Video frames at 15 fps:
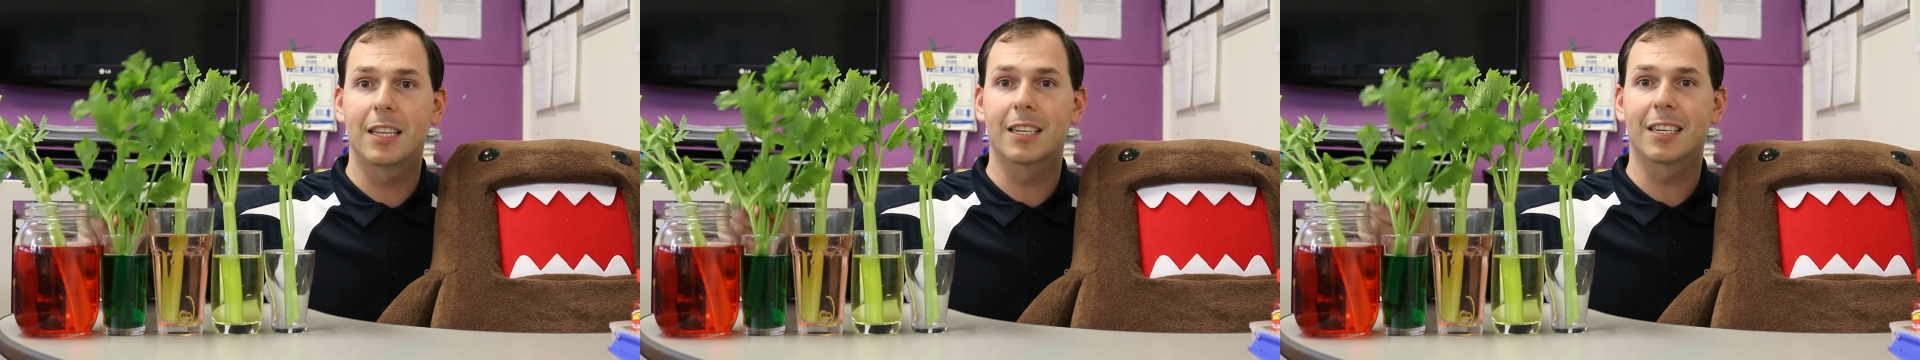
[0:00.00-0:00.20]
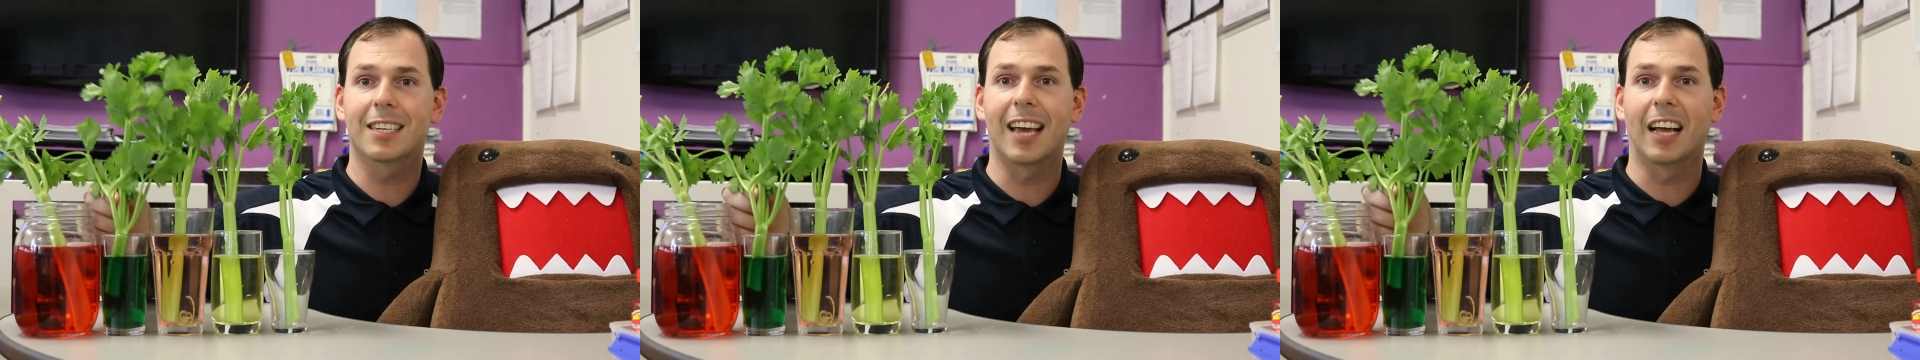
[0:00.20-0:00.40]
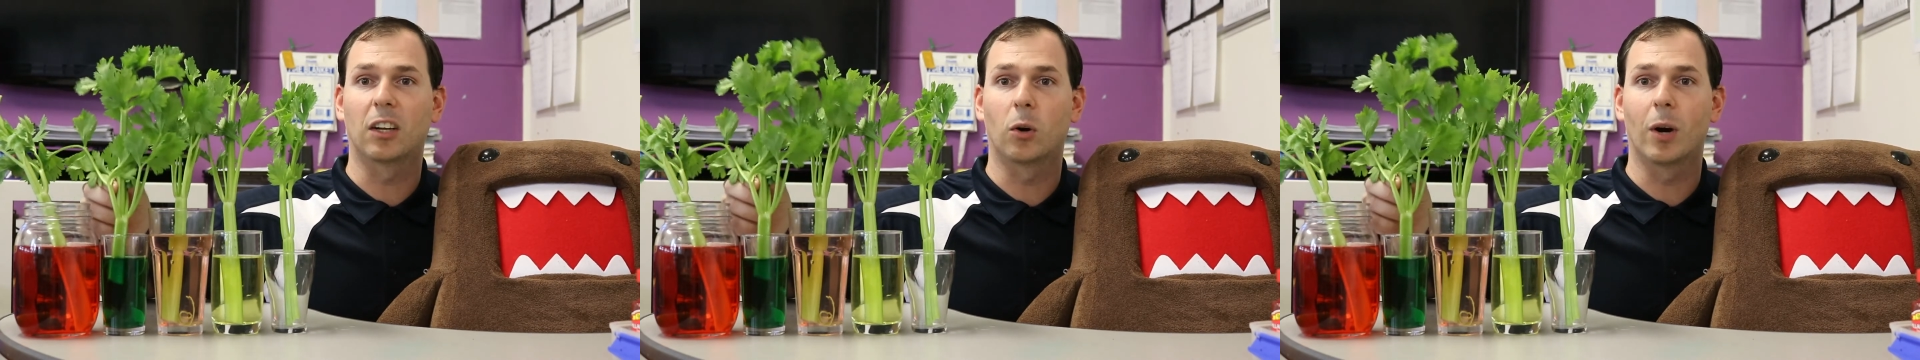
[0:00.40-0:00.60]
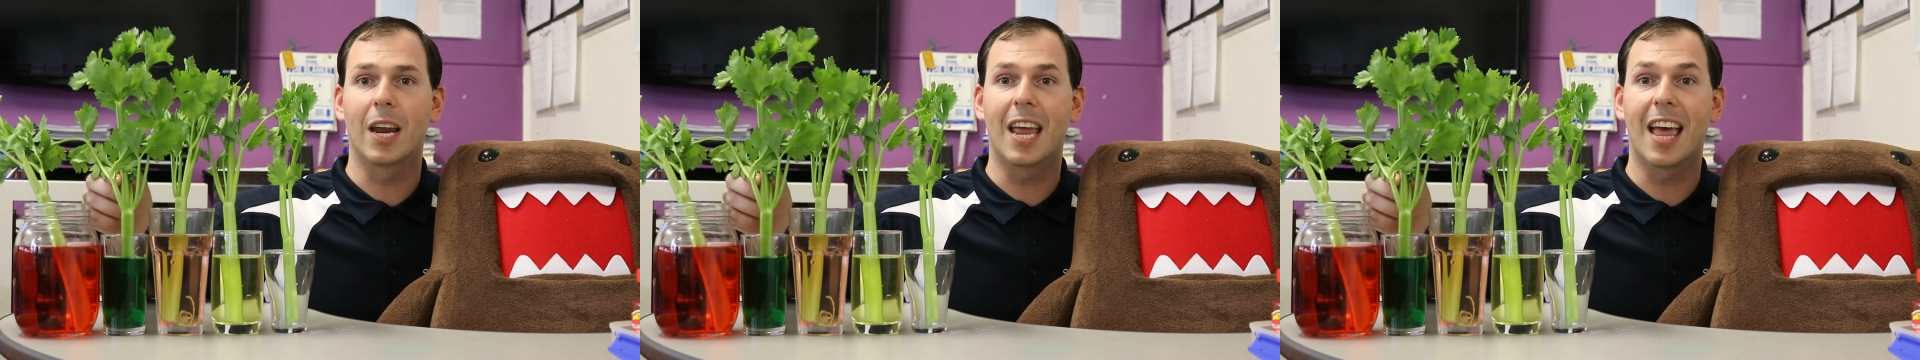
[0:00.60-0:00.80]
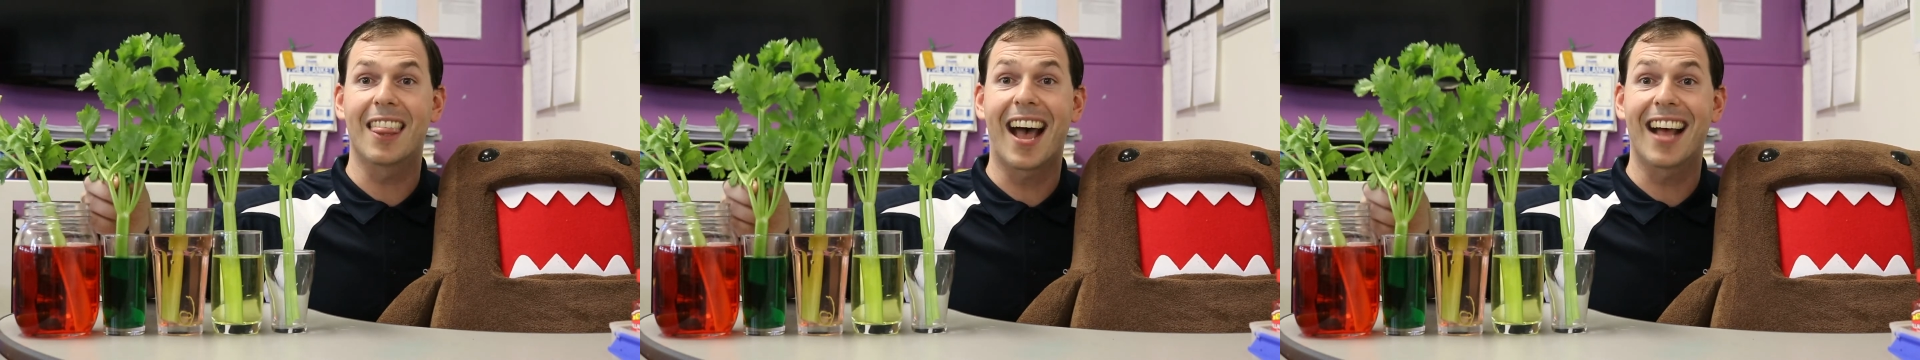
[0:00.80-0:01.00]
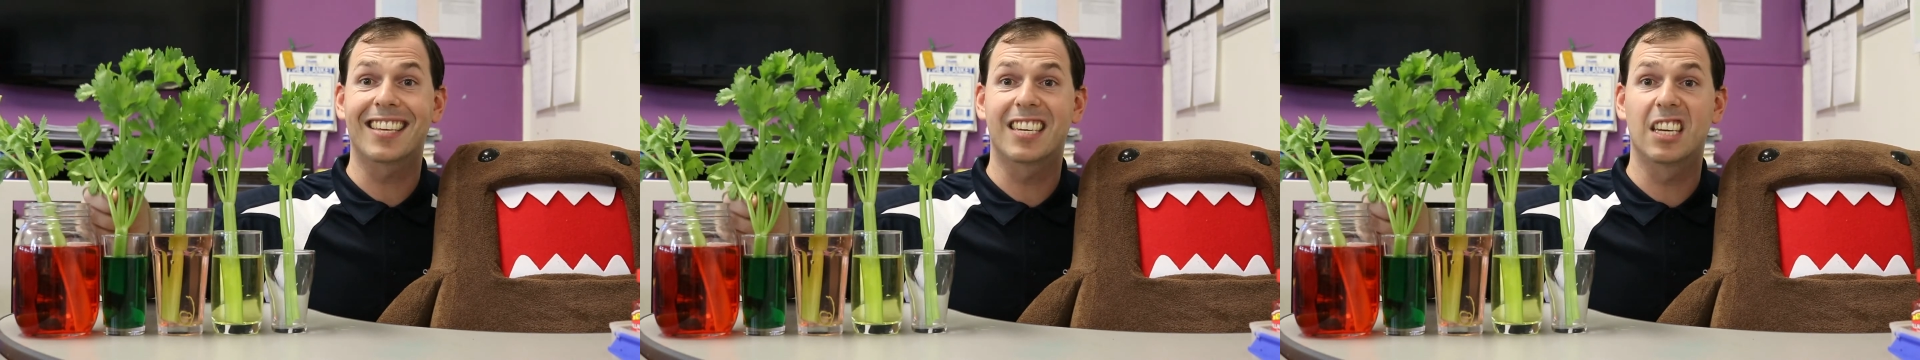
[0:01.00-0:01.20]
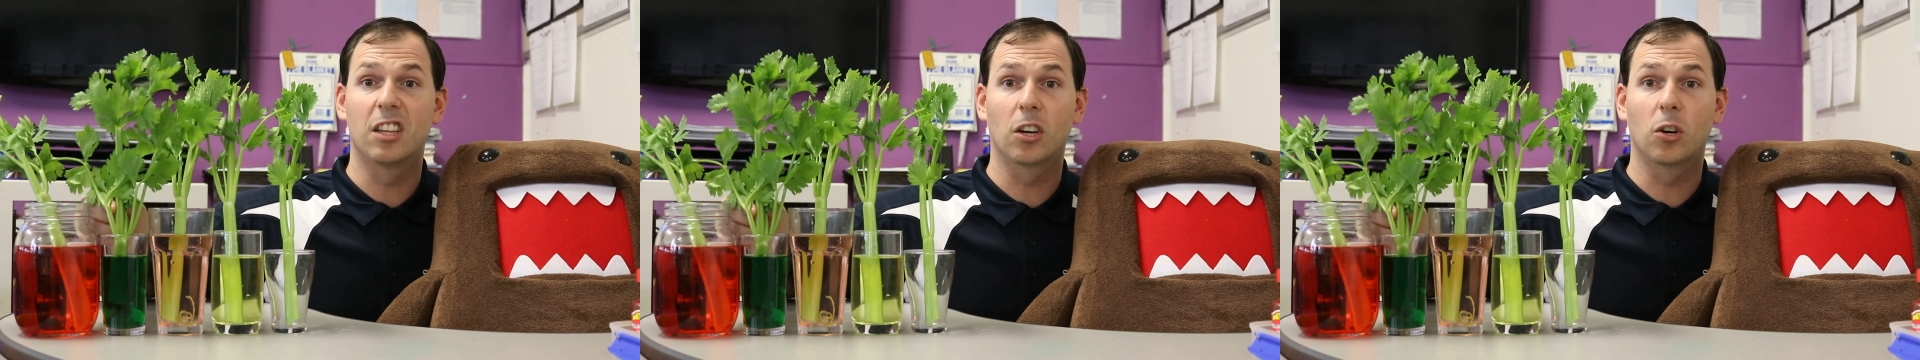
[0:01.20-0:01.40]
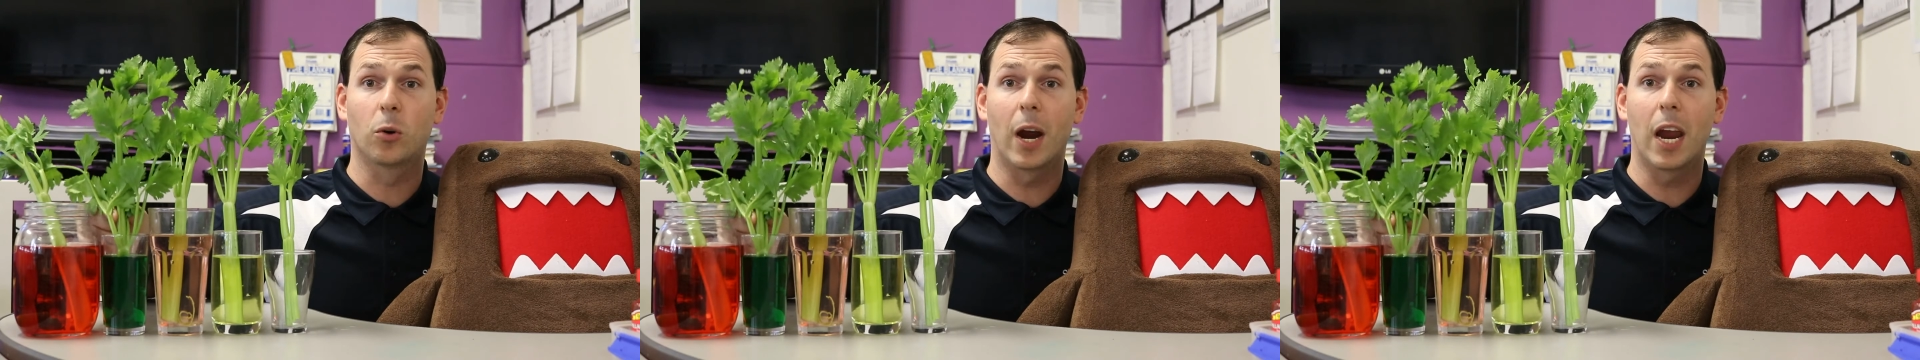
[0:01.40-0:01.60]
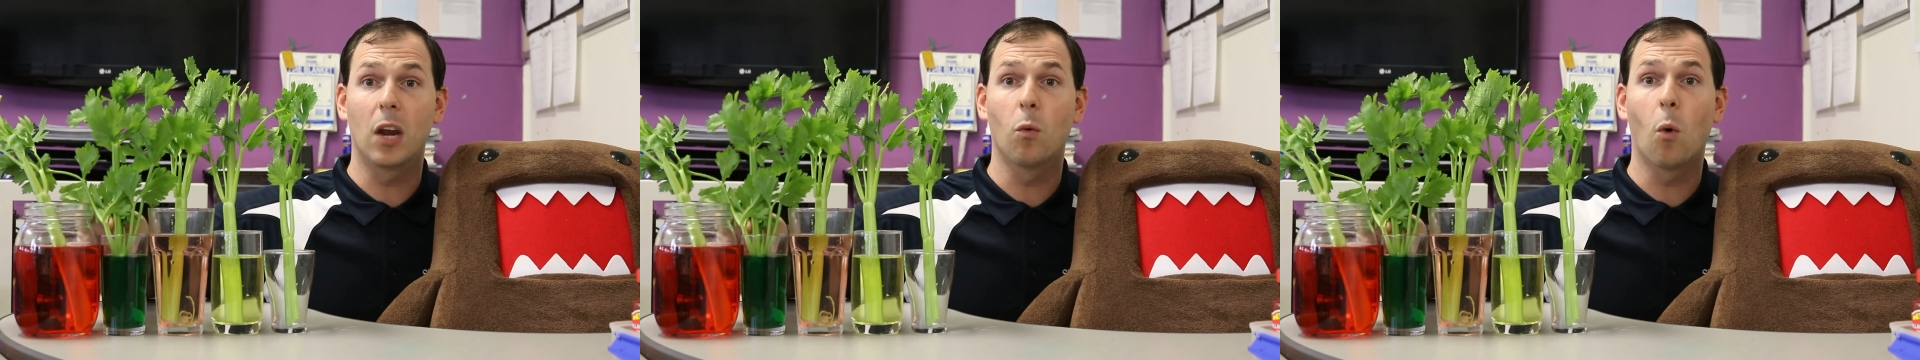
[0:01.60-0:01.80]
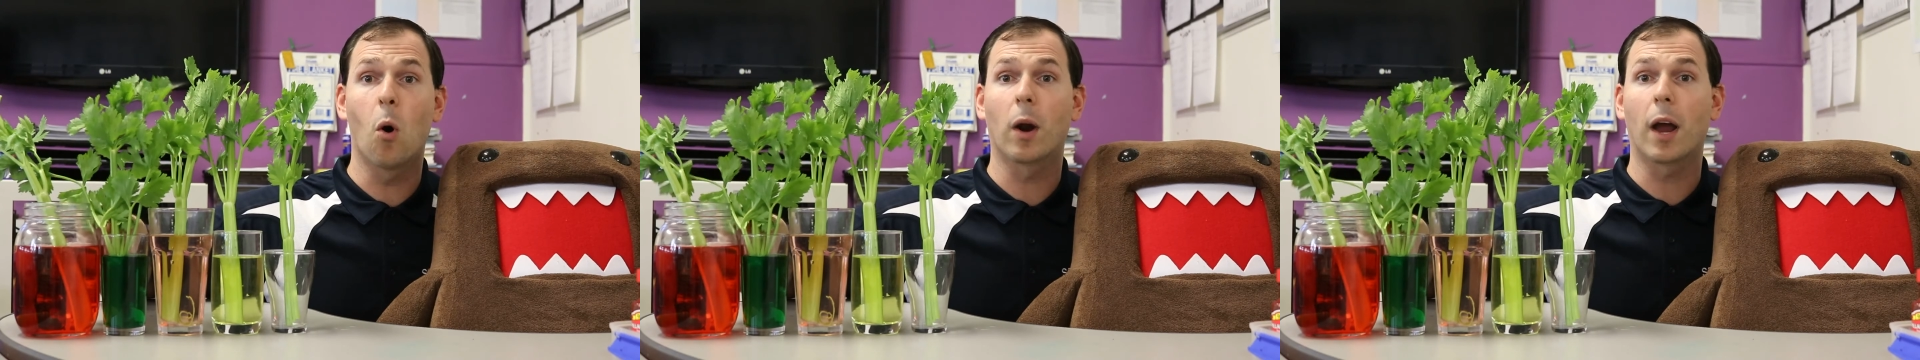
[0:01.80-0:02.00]
the celery that's in the green
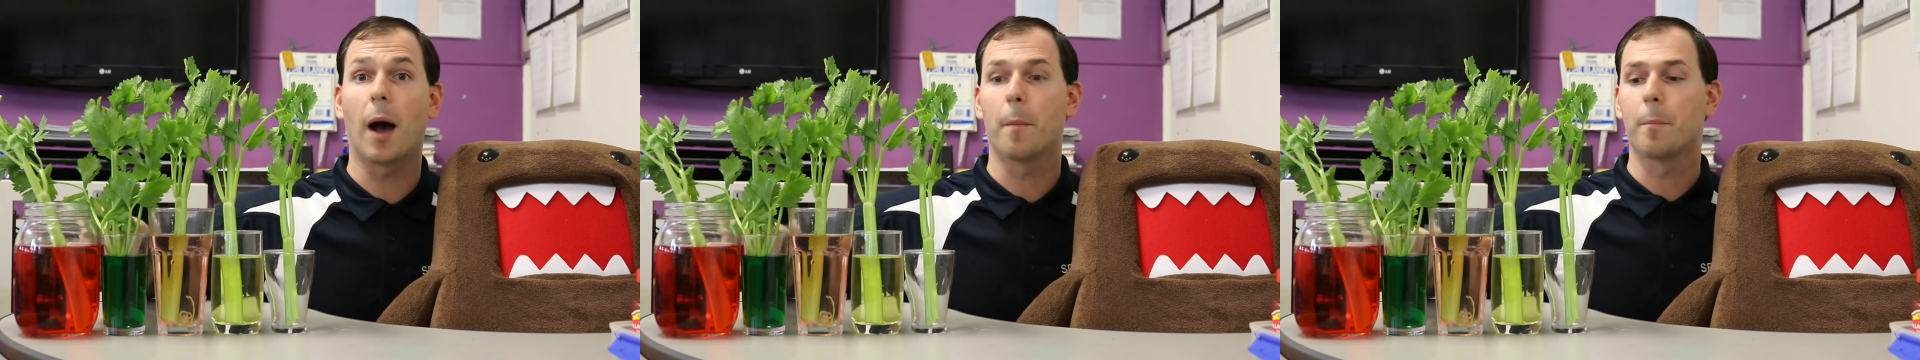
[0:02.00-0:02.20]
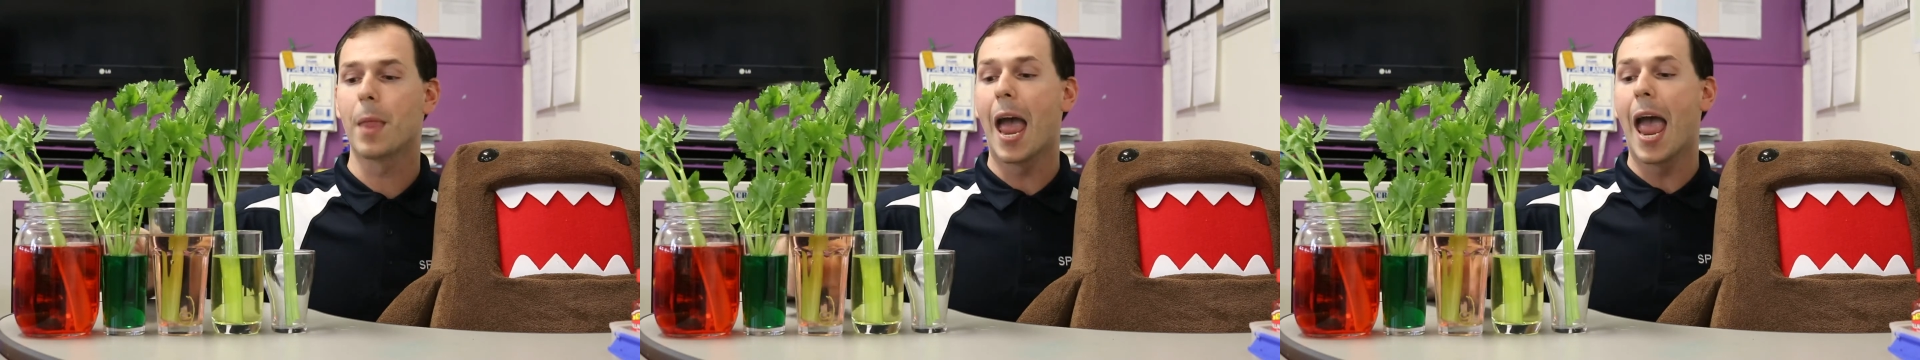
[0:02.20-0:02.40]
water?